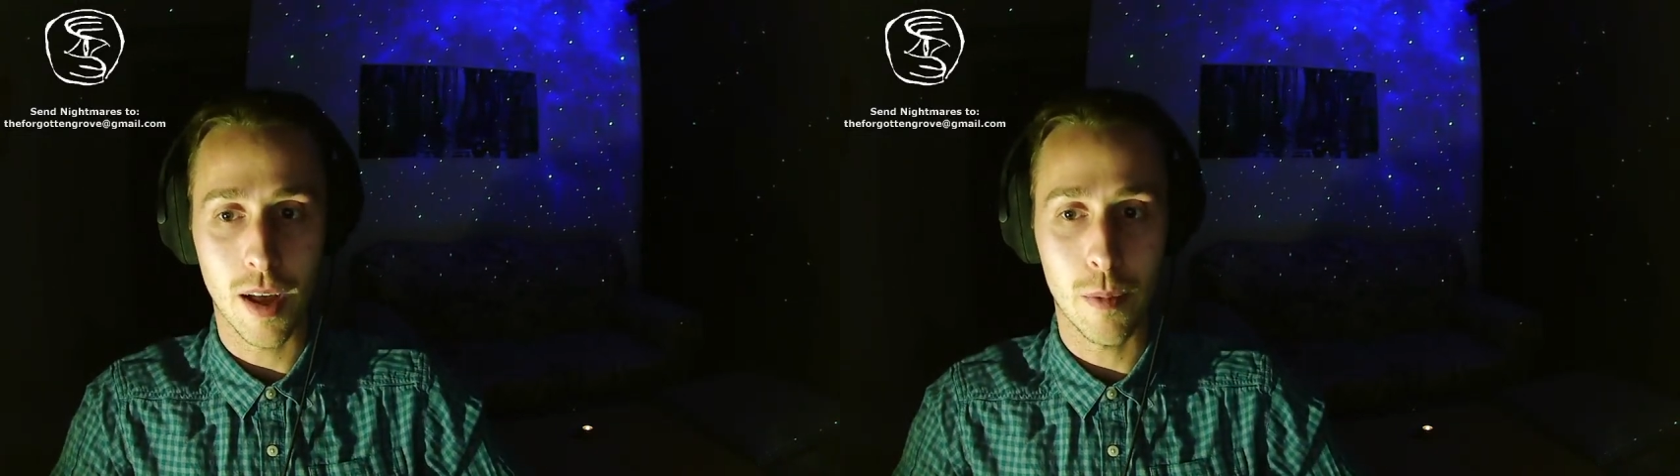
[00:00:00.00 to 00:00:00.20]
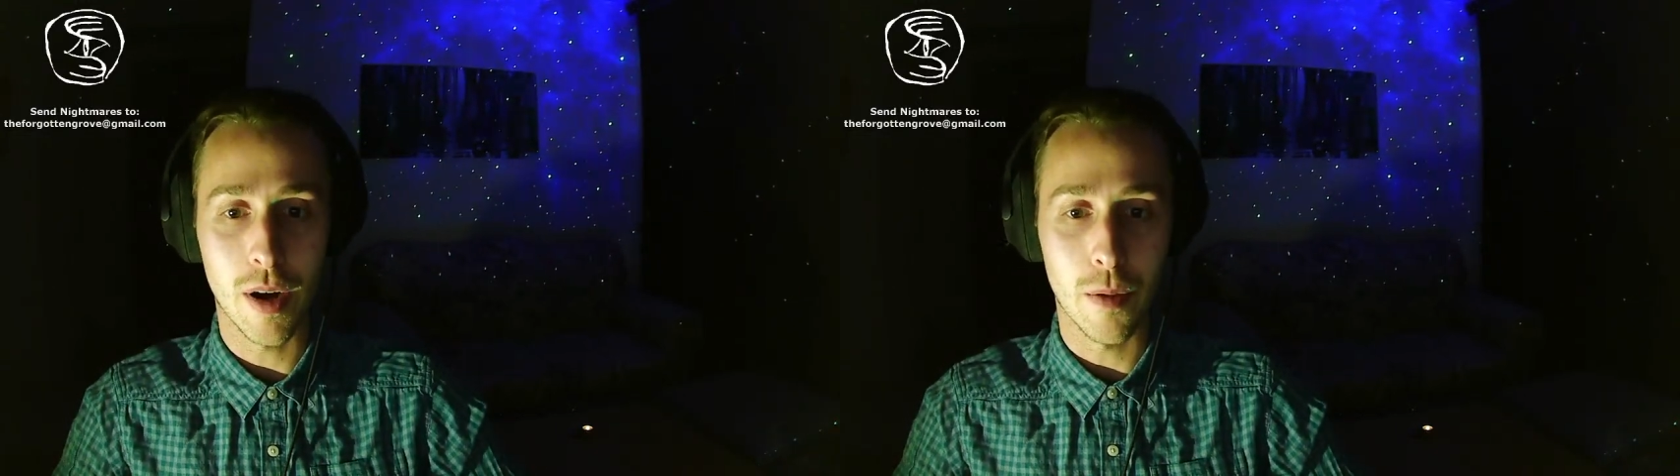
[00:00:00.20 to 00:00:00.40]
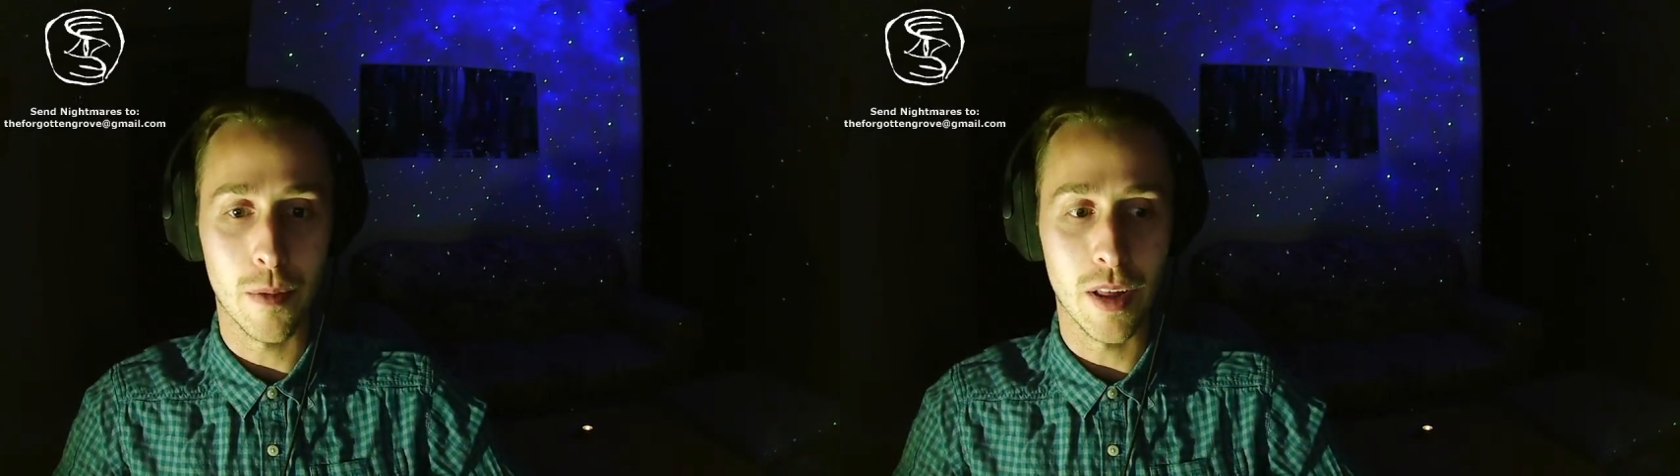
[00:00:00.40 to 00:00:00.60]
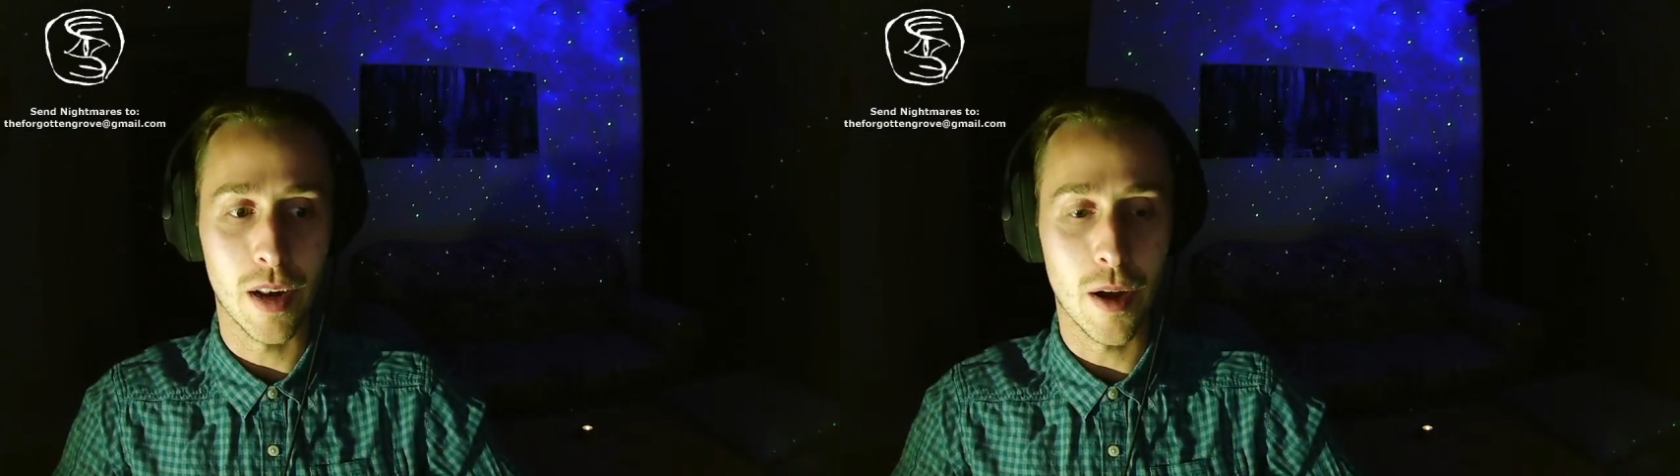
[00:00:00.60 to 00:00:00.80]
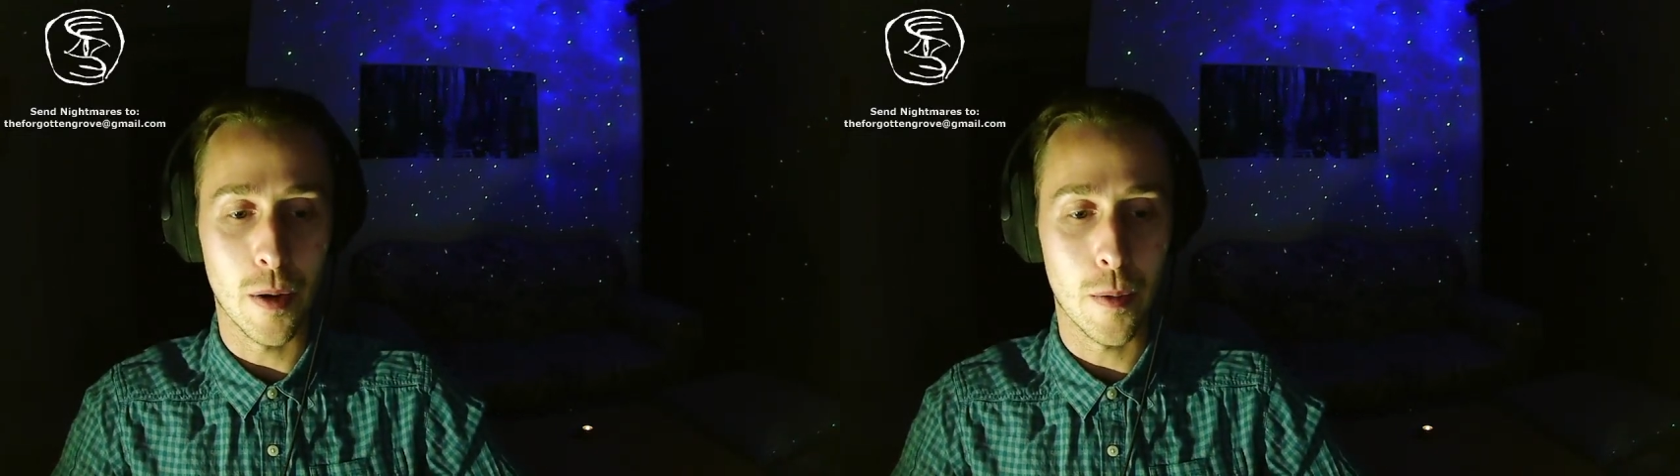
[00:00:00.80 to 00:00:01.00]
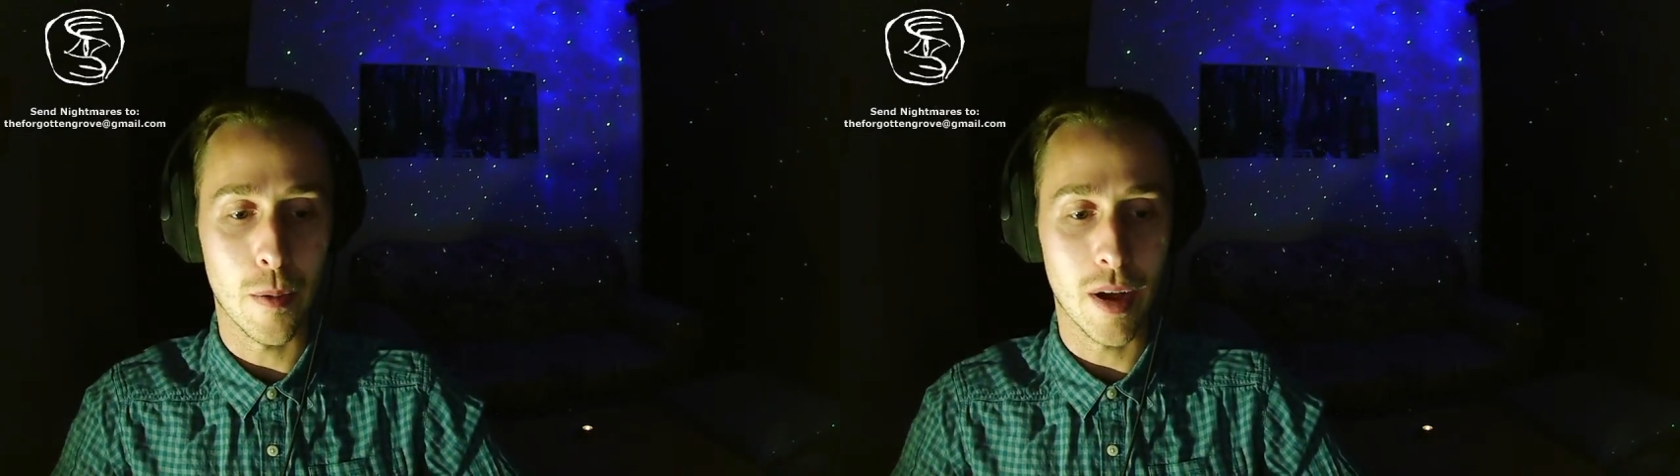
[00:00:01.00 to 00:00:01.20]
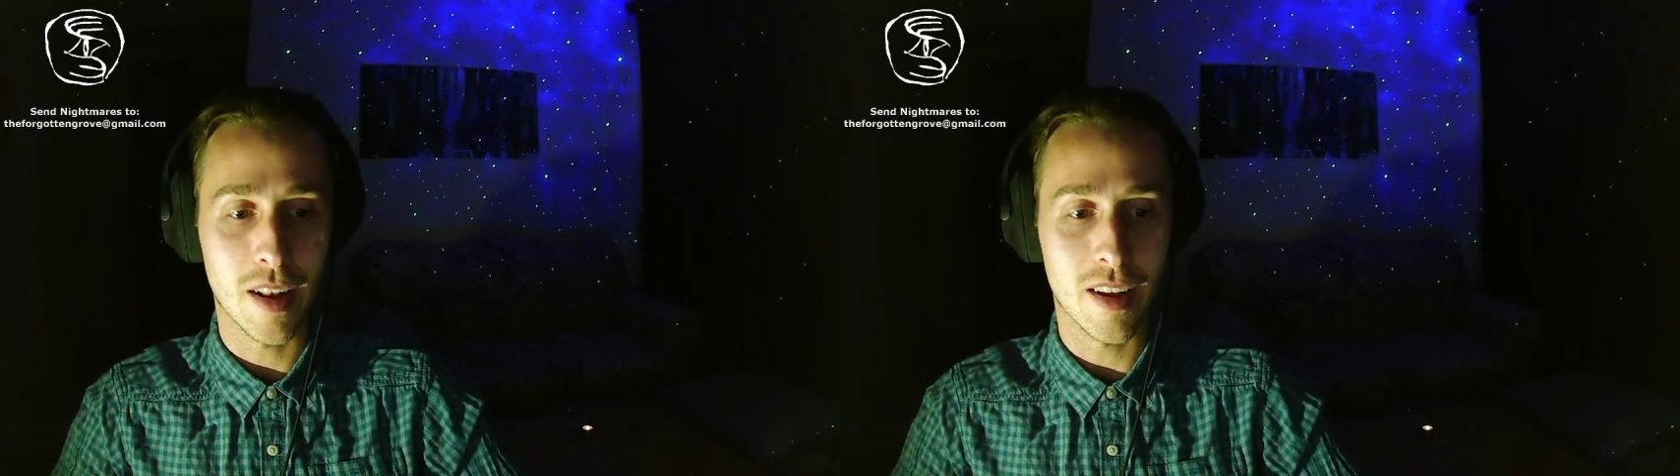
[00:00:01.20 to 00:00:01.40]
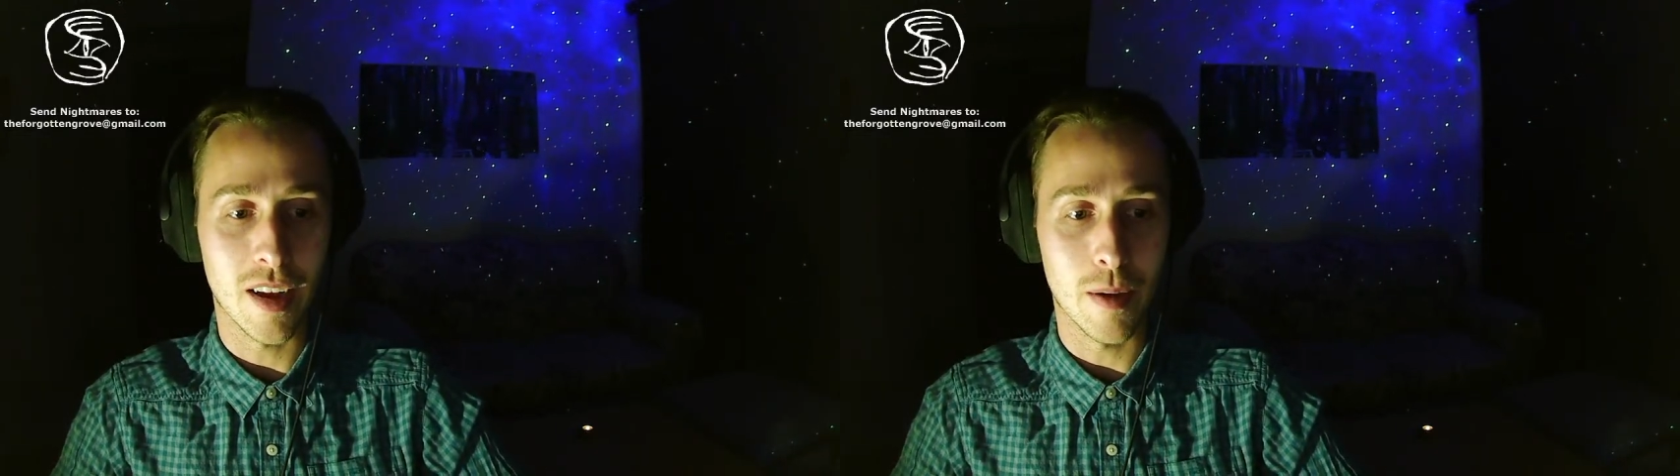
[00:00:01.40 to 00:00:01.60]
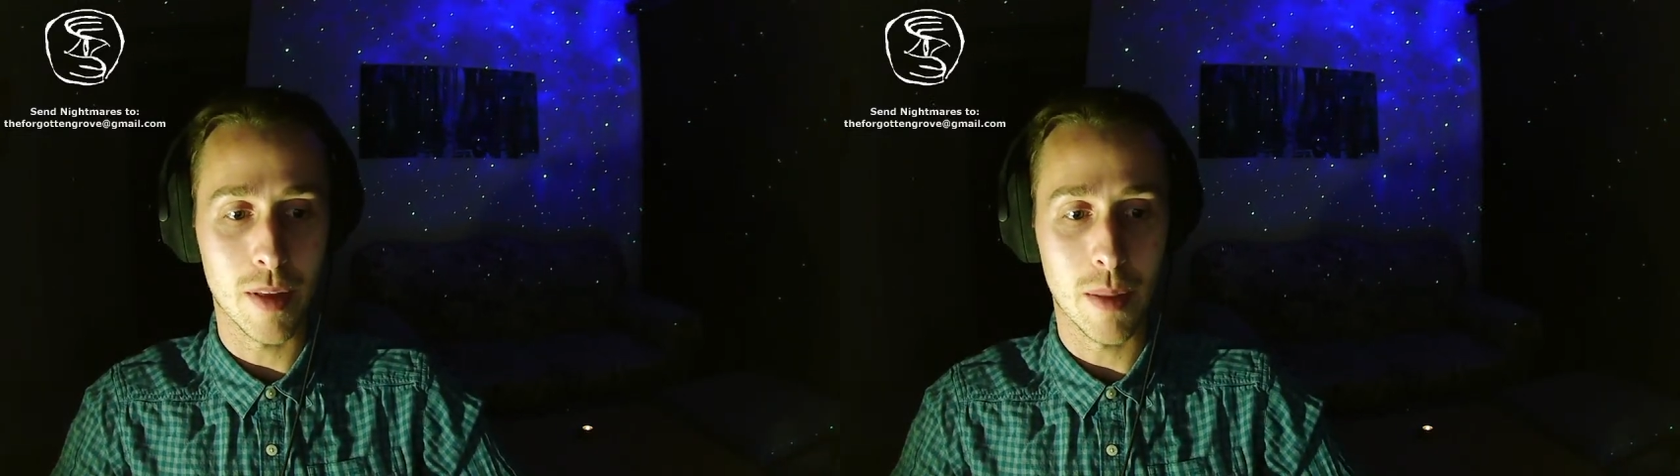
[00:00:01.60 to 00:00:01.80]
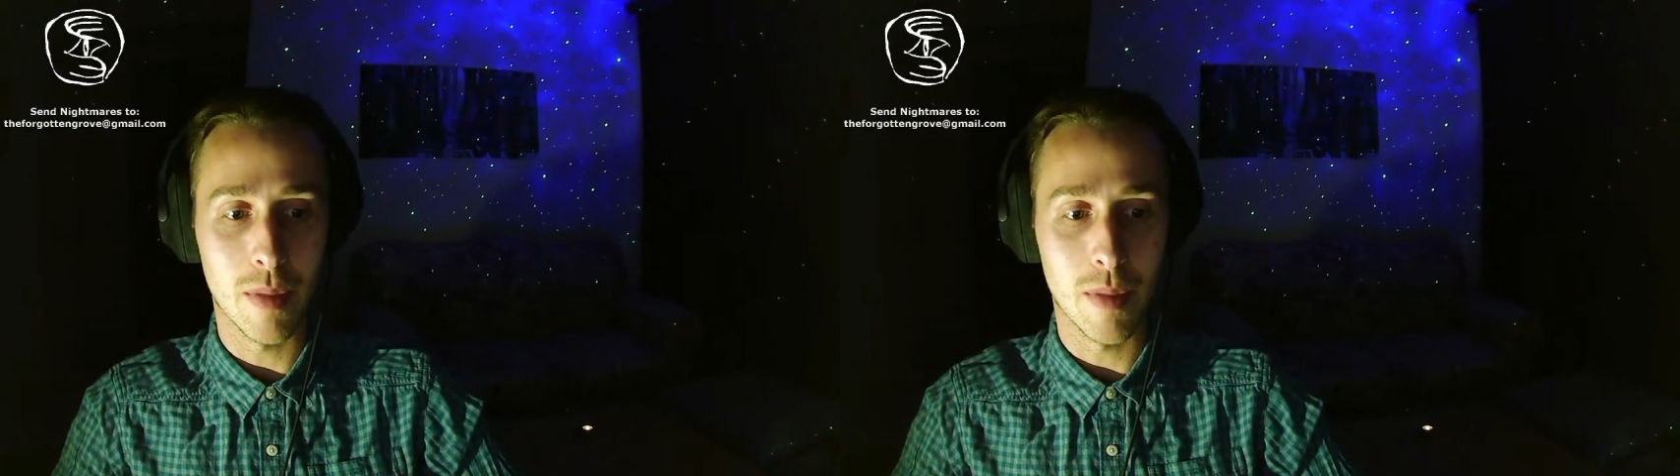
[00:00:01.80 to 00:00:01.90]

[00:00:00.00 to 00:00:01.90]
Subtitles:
We don't really know what the